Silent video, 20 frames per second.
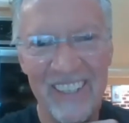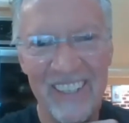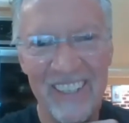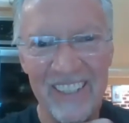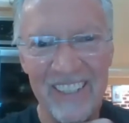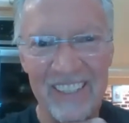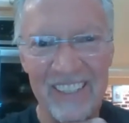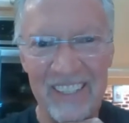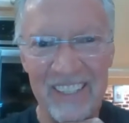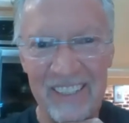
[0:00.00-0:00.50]

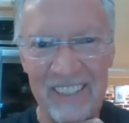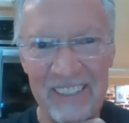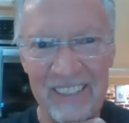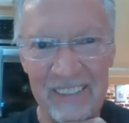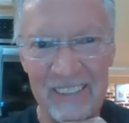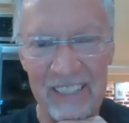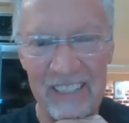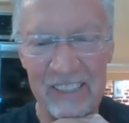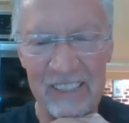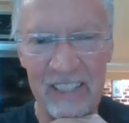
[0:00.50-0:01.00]

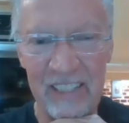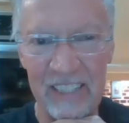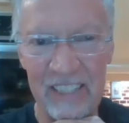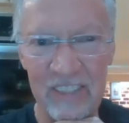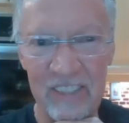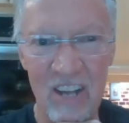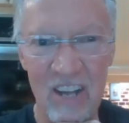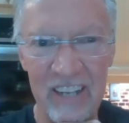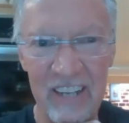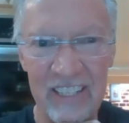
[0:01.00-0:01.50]

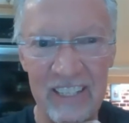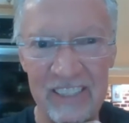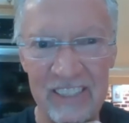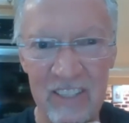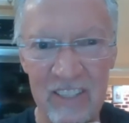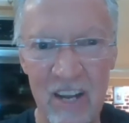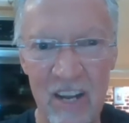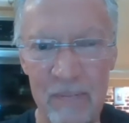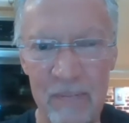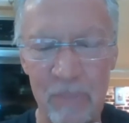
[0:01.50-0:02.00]
it's
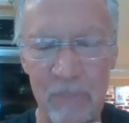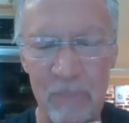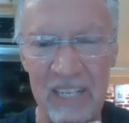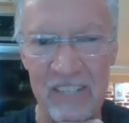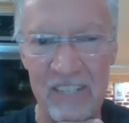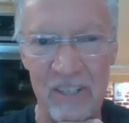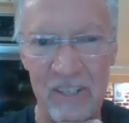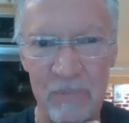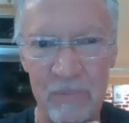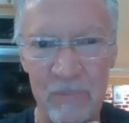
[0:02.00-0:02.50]
not
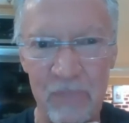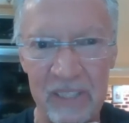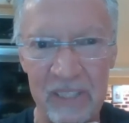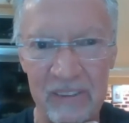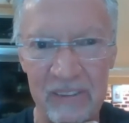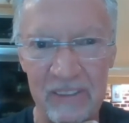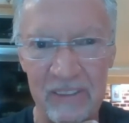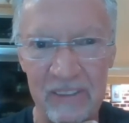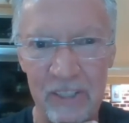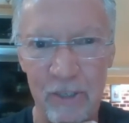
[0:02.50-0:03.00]
pleasant, but
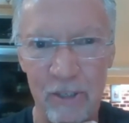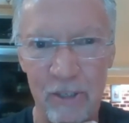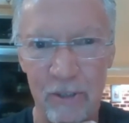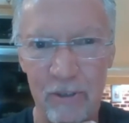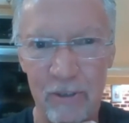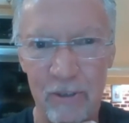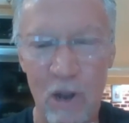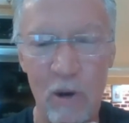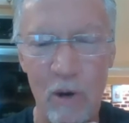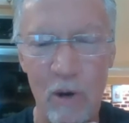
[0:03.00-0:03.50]

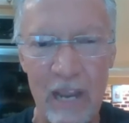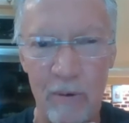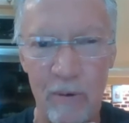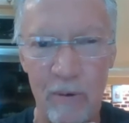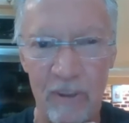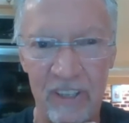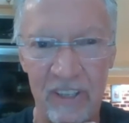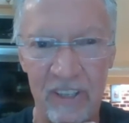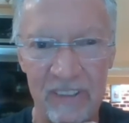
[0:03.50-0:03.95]
you're okay with it.